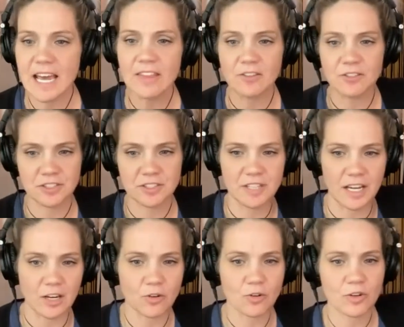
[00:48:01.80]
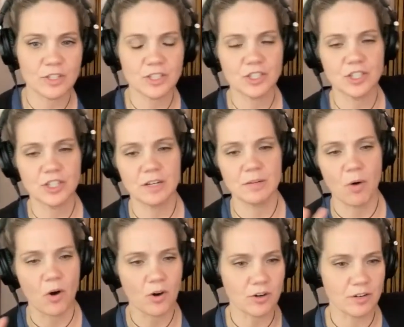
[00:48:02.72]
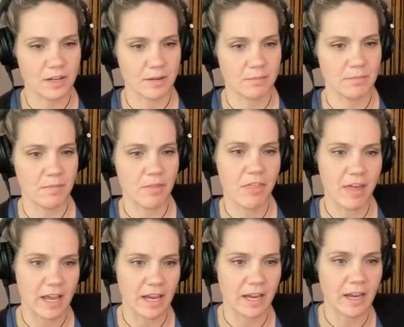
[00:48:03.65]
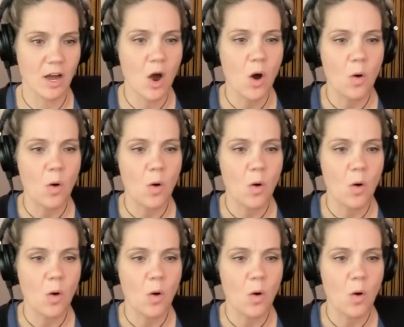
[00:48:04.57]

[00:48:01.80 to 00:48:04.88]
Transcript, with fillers: day, there's this like Christian martyrdom thing